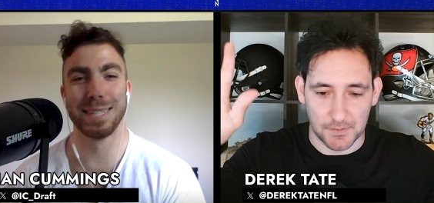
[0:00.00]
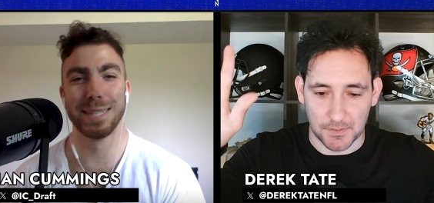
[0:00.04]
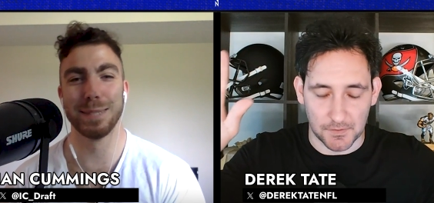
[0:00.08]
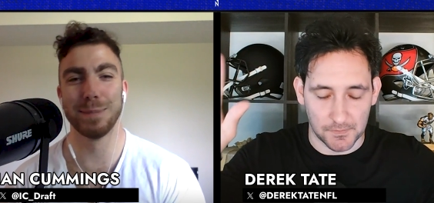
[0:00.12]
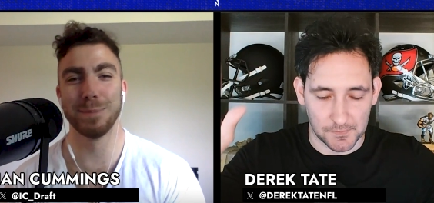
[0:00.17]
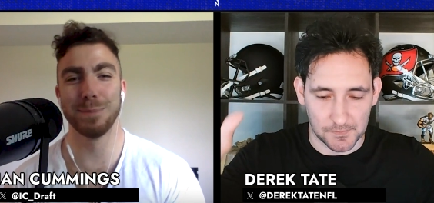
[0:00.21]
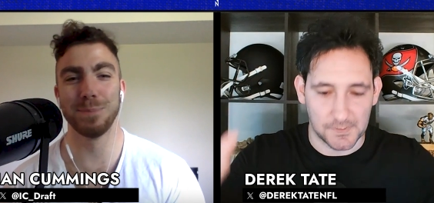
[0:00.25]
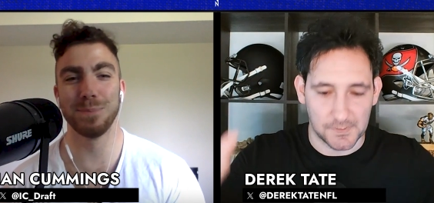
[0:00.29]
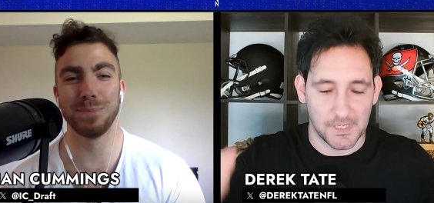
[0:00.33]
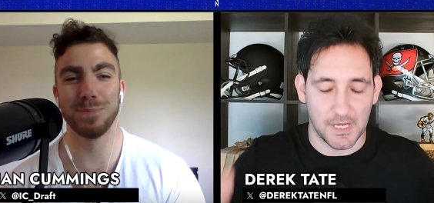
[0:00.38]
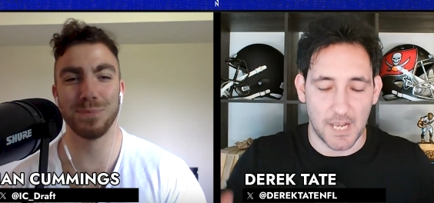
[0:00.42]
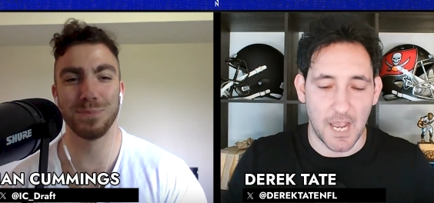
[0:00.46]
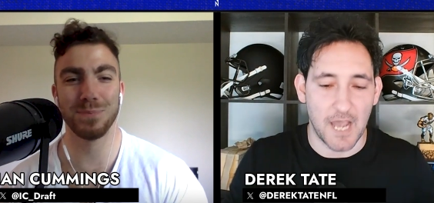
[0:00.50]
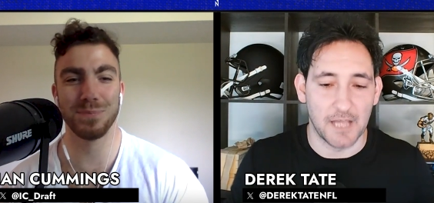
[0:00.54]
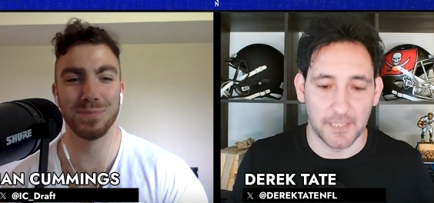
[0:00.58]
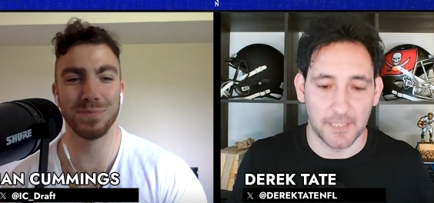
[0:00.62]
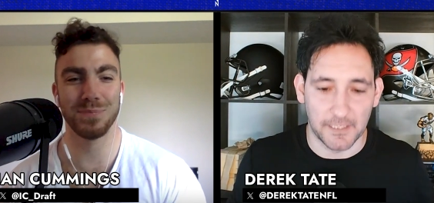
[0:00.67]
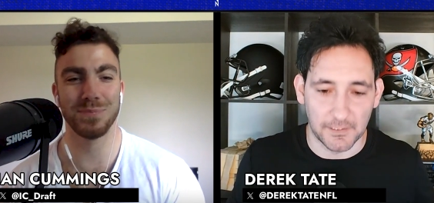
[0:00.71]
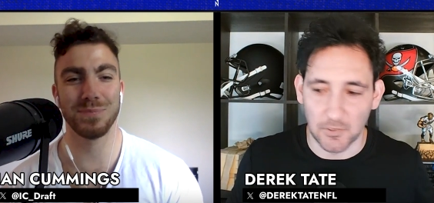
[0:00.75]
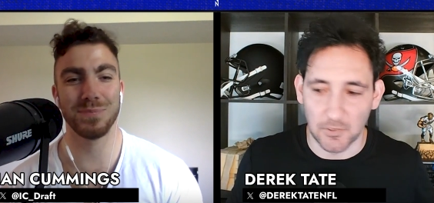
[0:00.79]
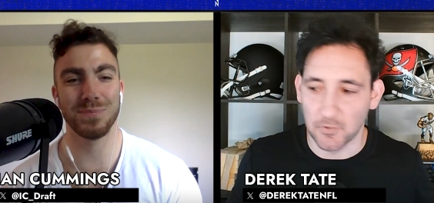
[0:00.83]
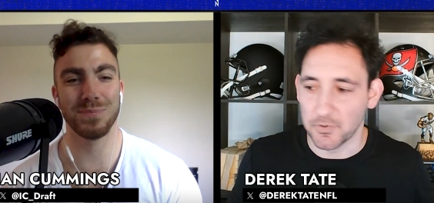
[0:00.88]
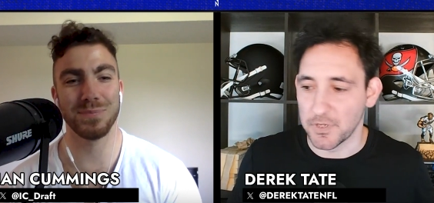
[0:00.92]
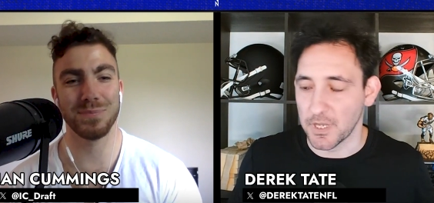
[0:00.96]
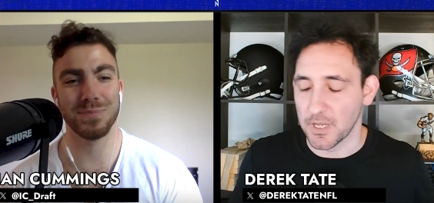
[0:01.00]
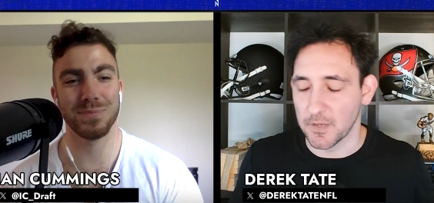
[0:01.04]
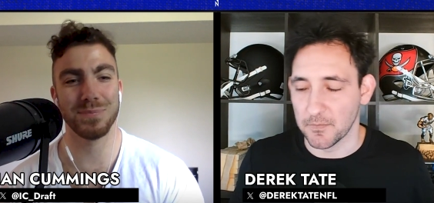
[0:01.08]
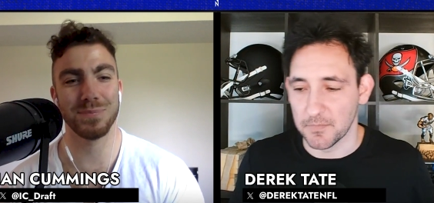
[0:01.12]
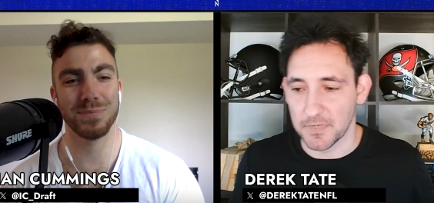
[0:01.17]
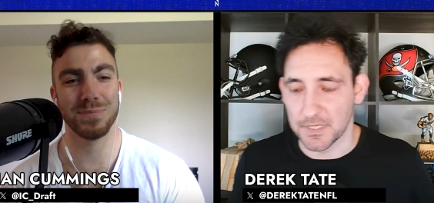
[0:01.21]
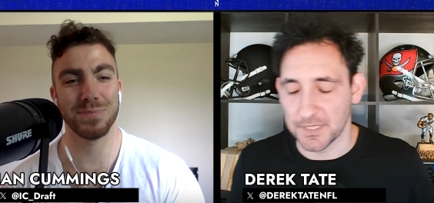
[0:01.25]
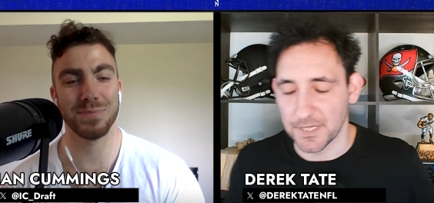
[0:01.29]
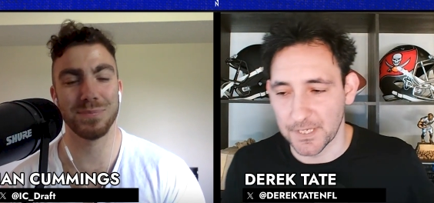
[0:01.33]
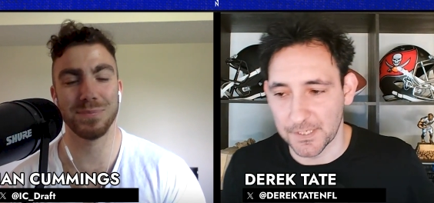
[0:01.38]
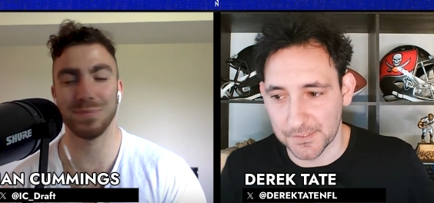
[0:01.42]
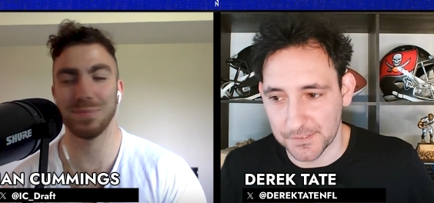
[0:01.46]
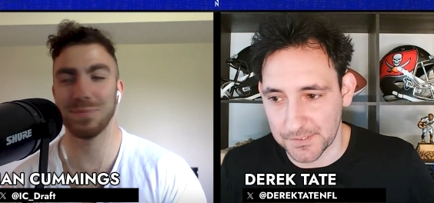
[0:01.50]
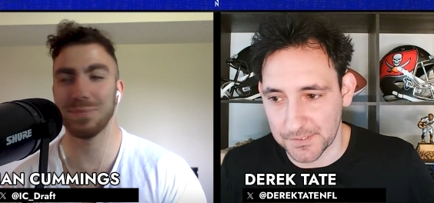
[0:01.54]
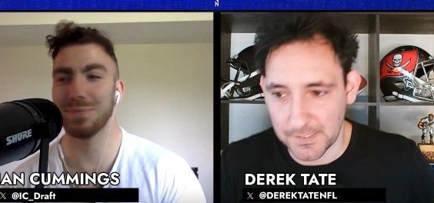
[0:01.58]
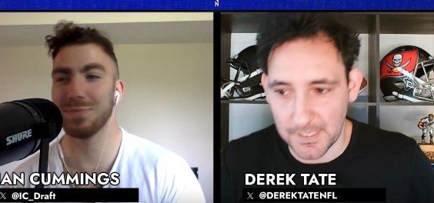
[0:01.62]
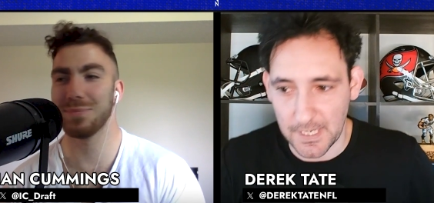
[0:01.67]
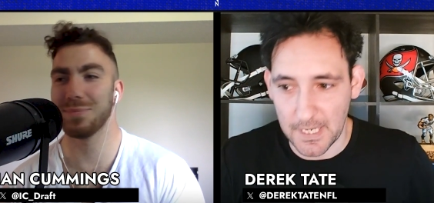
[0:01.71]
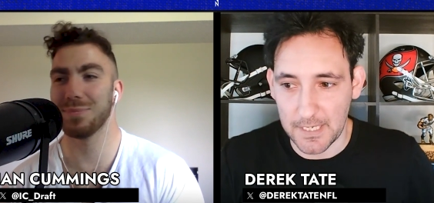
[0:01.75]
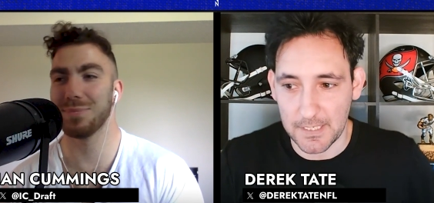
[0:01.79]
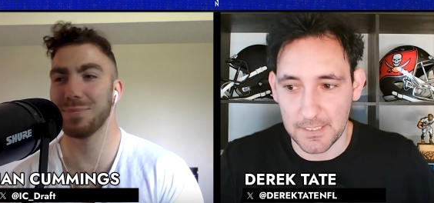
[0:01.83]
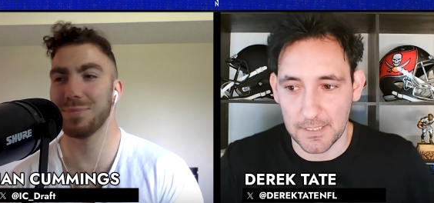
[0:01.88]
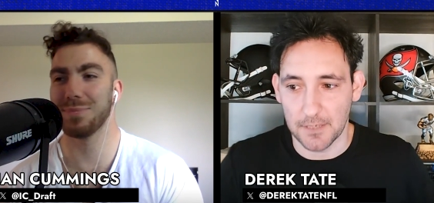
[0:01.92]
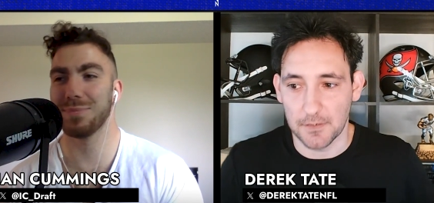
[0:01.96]
Speaker 1: you know say hallelujah because
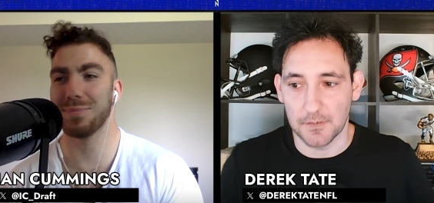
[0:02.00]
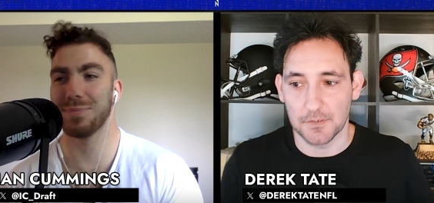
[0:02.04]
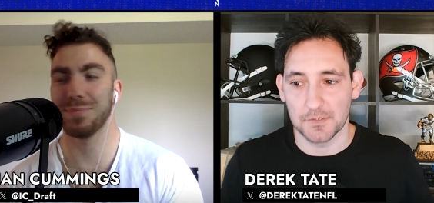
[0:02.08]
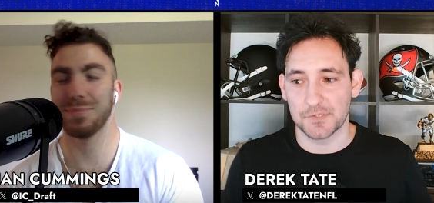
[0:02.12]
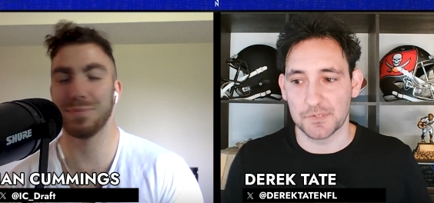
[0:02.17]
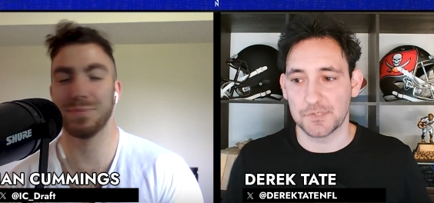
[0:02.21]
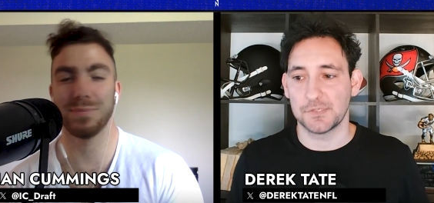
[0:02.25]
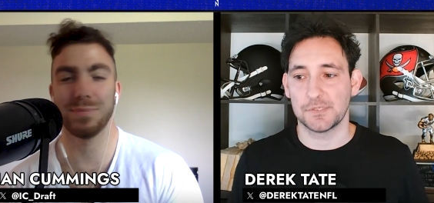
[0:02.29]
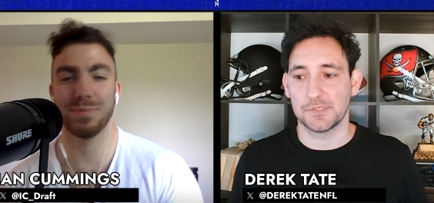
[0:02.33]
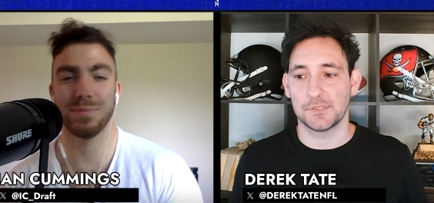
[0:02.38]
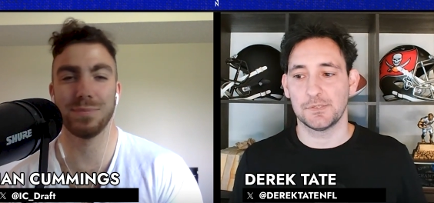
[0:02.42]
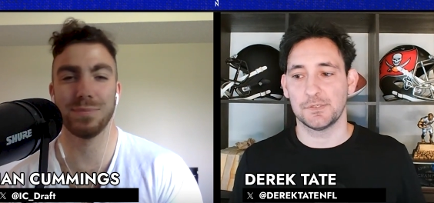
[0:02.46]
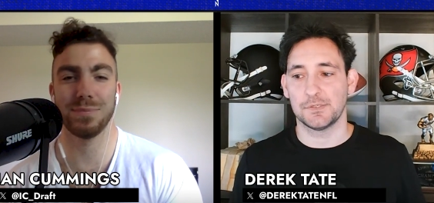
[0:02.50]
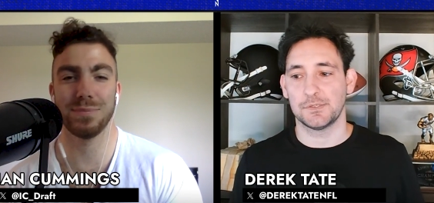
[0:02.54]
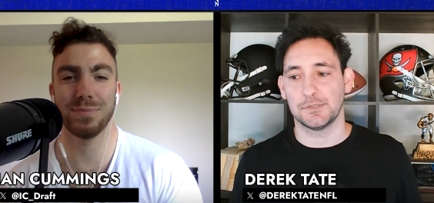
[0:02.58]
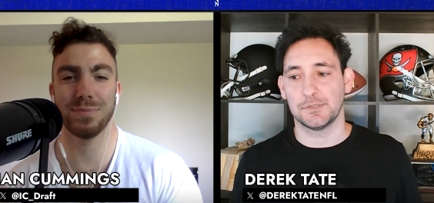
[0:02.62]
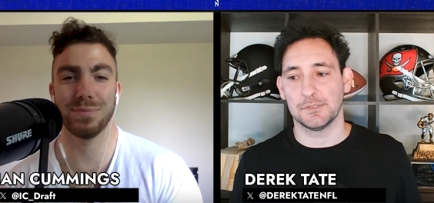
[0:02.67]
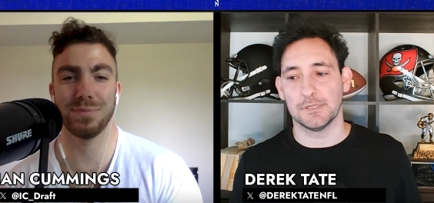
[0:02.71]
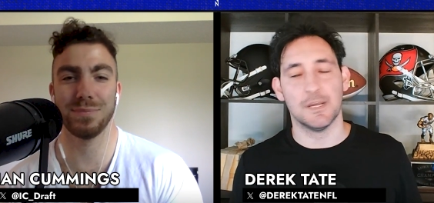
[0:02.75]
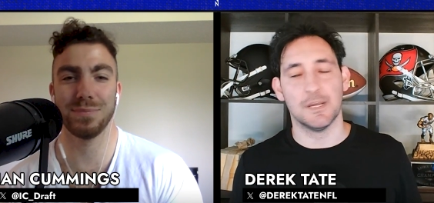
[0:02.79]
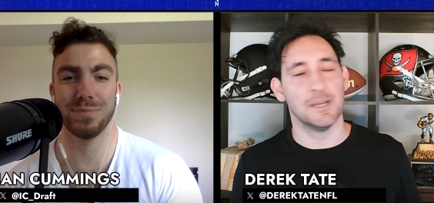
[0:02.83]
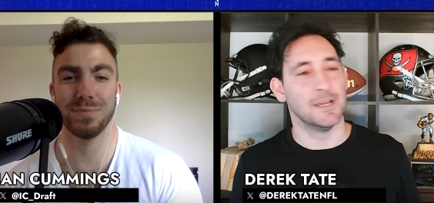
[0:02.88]
there's